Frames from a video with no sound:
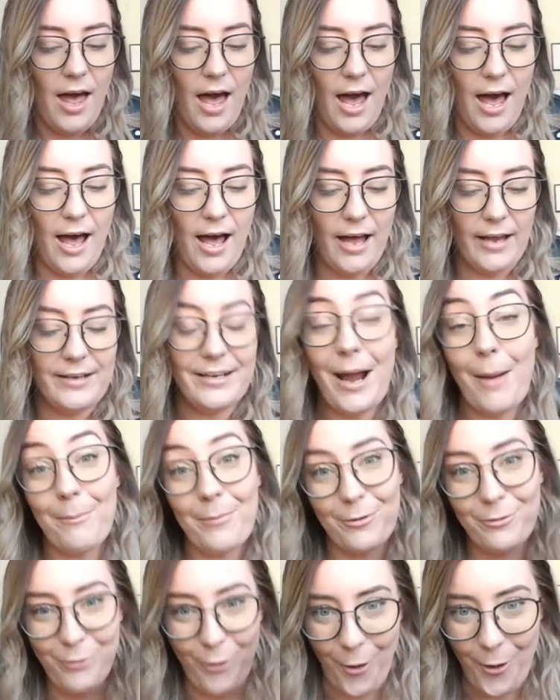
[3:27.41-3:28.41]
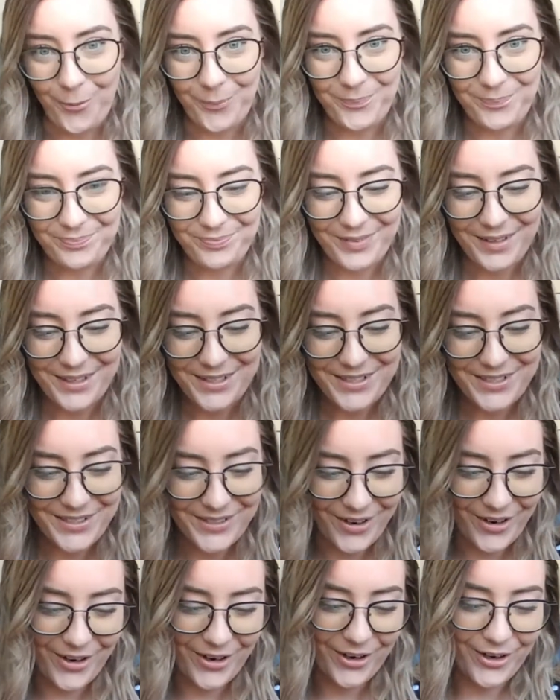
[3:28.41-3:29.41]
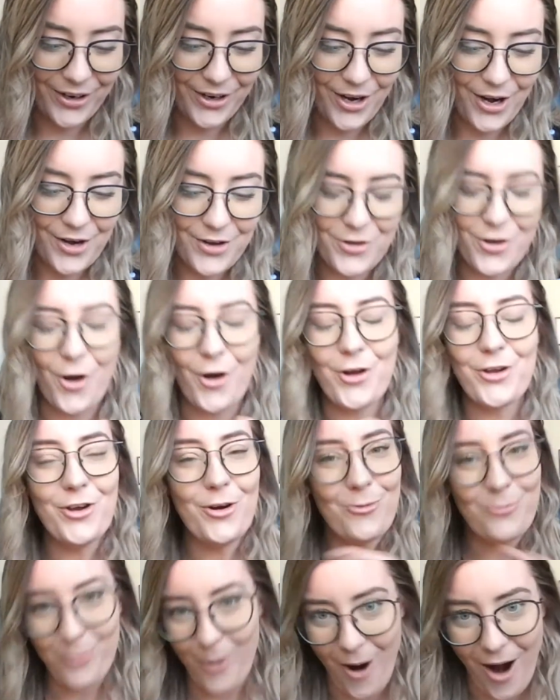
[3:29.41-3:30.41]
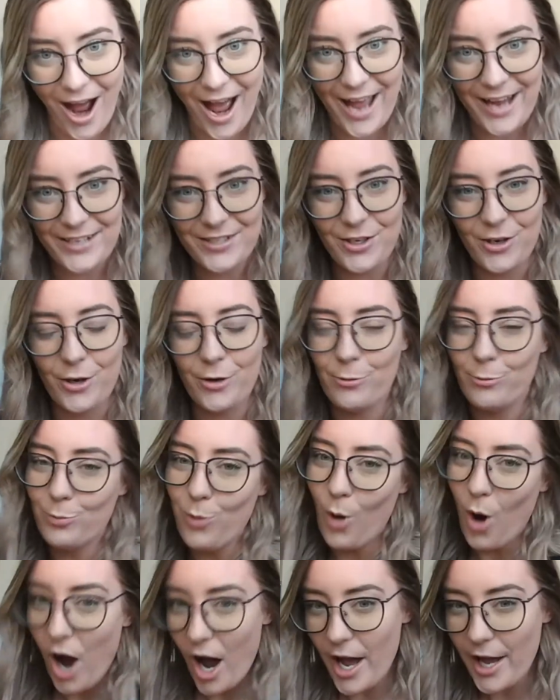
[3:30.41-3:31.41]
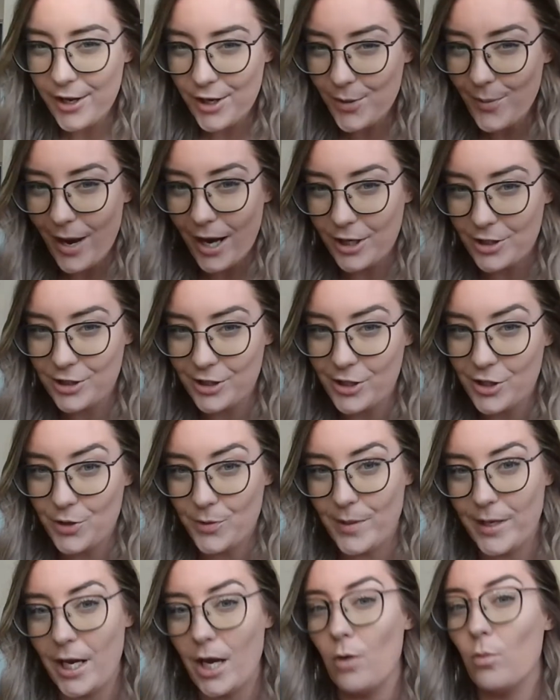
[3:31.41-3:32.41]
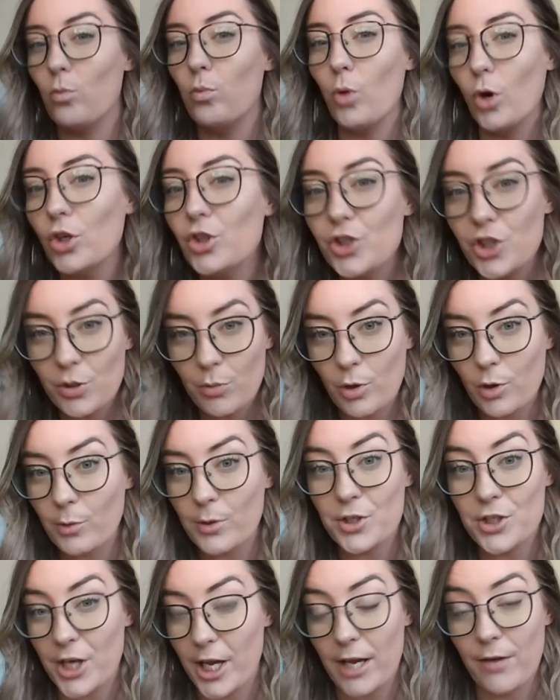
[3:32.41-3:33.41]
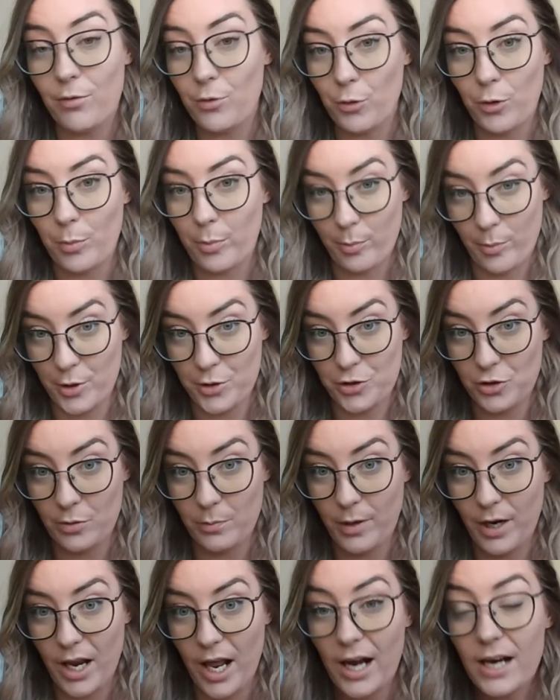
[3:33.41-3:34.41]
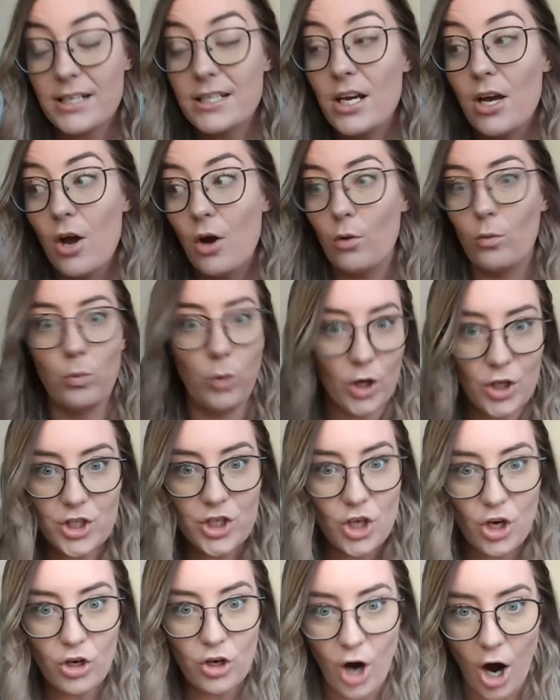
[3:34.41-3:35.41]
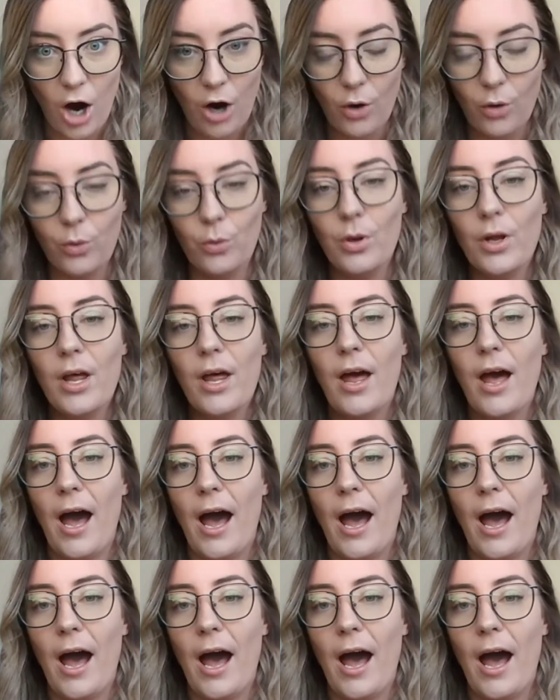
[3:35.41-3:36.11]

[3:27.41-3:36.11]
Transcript: Number 4, so know your why. So why are you actually doing it? What do you want to achieve through the promotional product? What's your goal?